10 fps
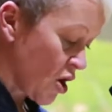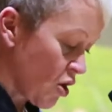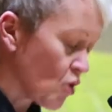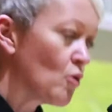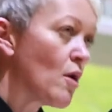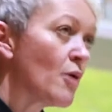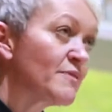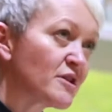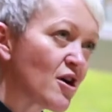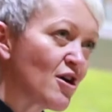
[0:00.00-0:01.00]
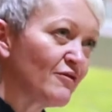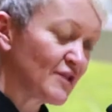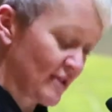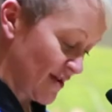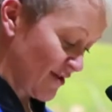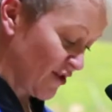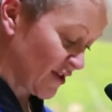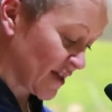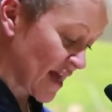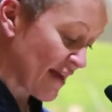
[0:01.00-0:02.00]
who observed
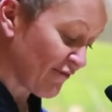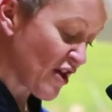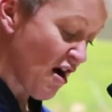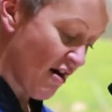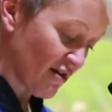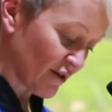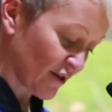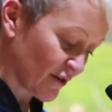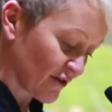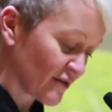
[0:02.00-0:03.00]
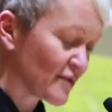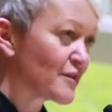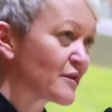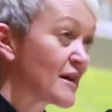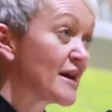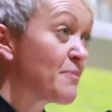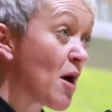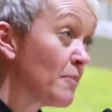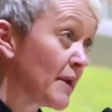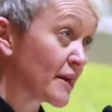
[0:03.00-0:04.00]
that if the arts seek
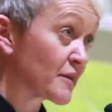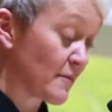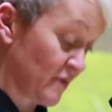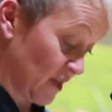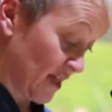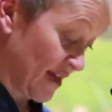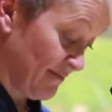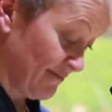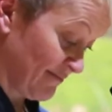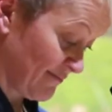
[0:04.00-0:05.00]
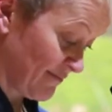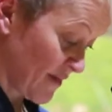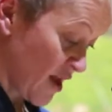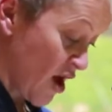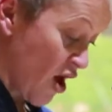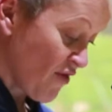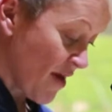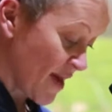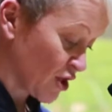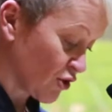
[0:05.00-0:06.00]
public subsidy,
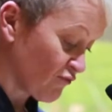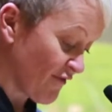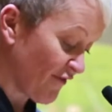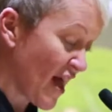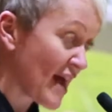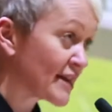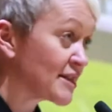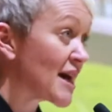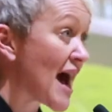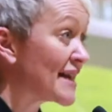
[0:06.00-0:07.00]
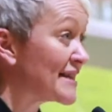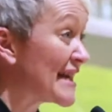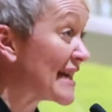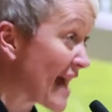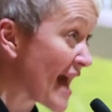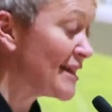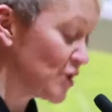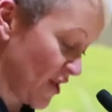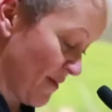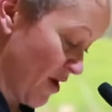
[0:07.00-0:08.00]
then they should reflect and
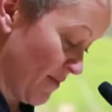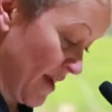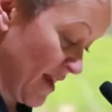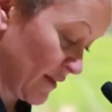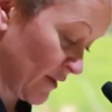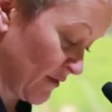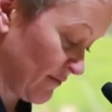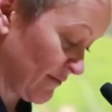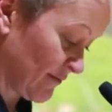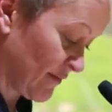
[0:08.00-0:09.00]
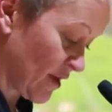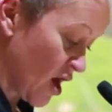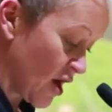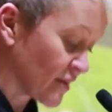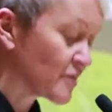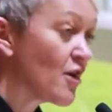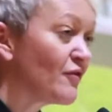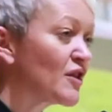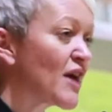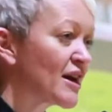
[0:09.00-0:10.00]
engage their publics,
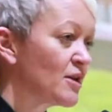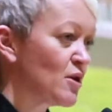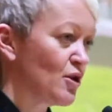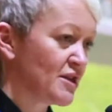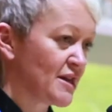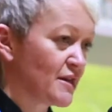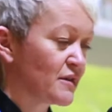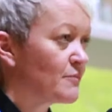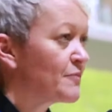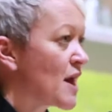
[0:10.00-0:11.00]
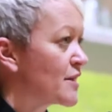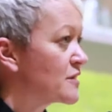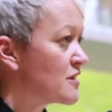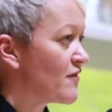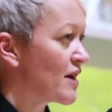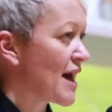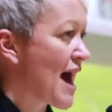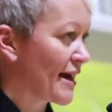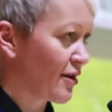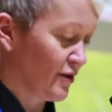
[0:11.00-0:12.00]
serving their communities as civic
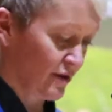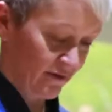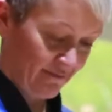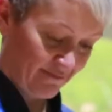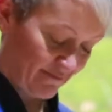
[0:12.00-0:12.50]
anchors.